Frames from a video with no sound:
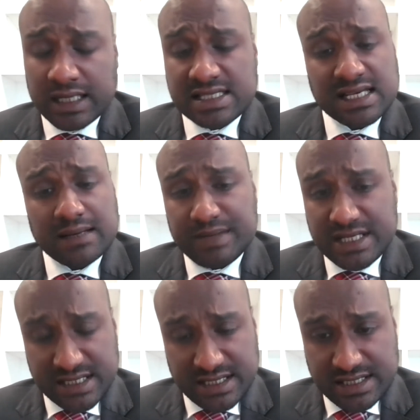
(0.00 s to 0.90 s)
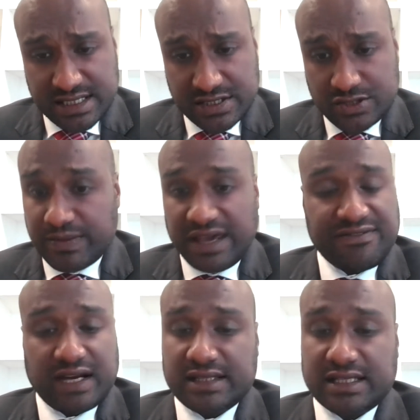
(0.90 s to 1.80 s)
In some instances, you may
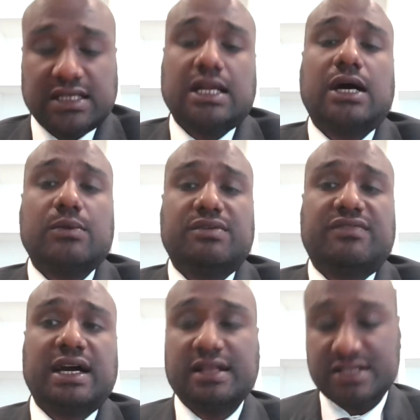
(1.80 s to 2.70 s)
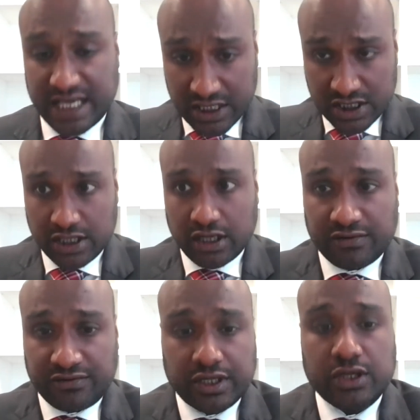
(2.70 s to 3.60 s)
find that the cloud provider is actually
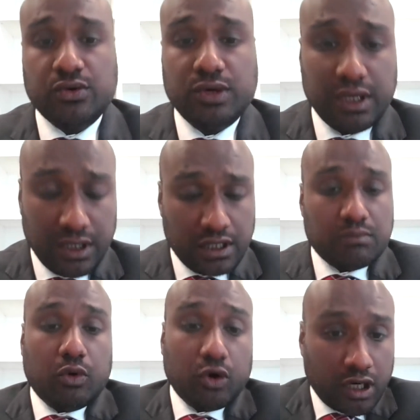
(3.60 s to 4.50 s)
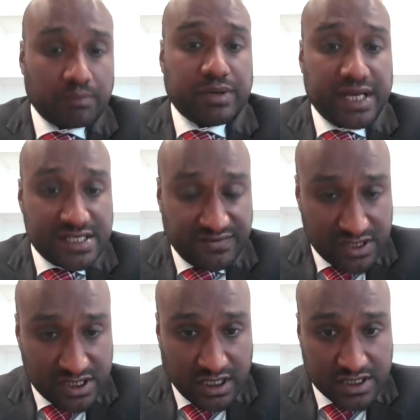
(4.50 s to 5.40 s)
offering you more comprehensive
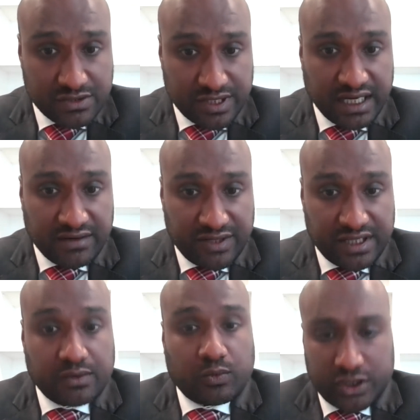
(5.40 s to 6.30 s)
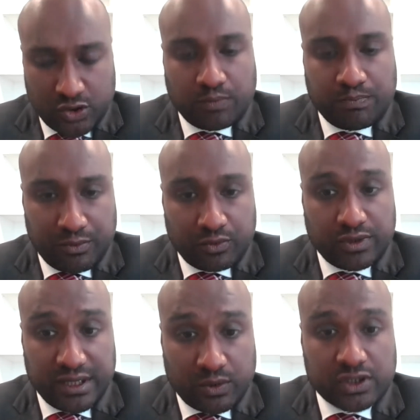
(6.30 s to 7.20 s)
disaster recovery than what your
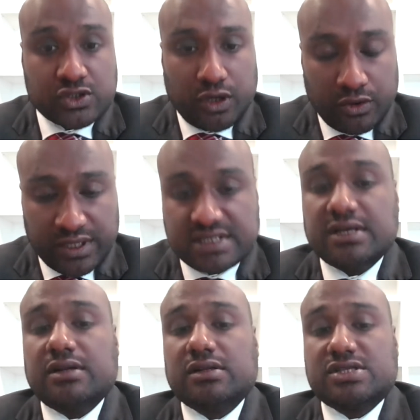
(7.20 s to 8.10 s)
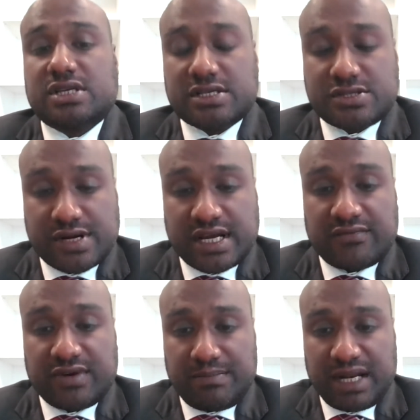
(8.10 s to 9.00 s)
own internal disaster
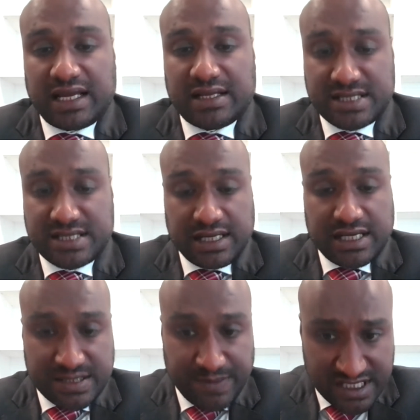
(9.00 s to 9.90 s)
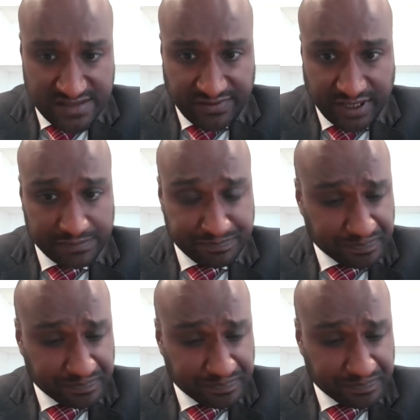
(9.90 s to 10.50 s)
recovery plans specify.